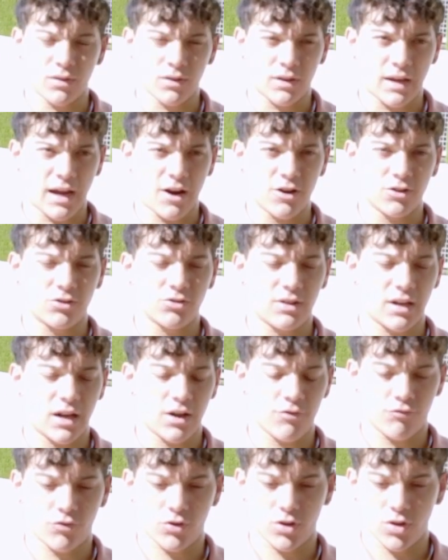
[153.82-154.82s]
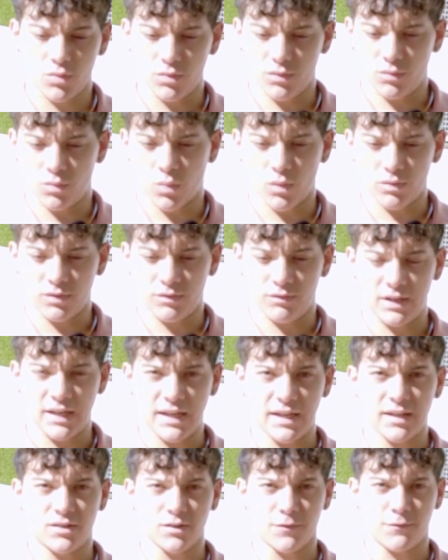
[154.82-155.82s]
The character that I really
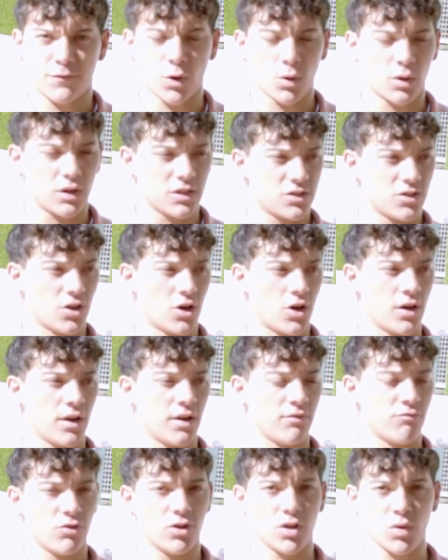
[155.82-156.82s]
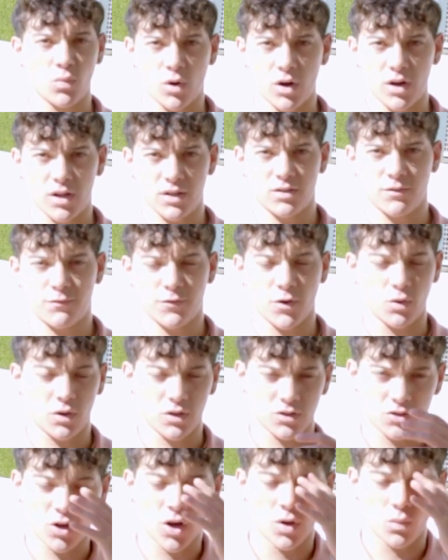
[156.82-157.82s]
needed to focus on and really wanted to
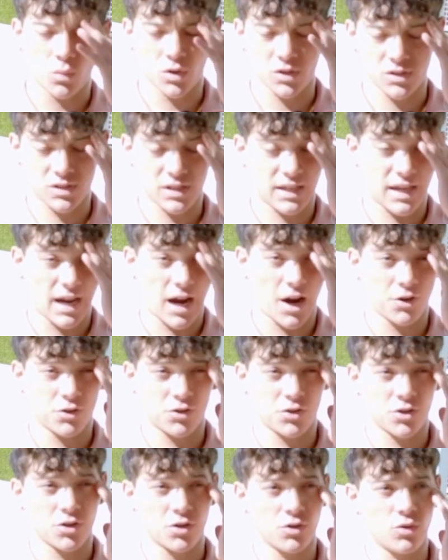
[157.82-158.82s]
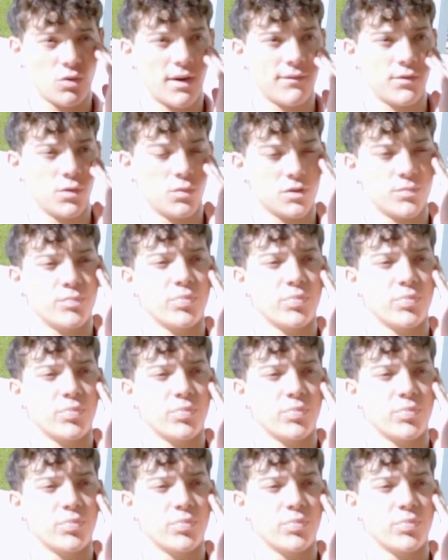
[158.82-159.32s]
focus on was the character, whoever was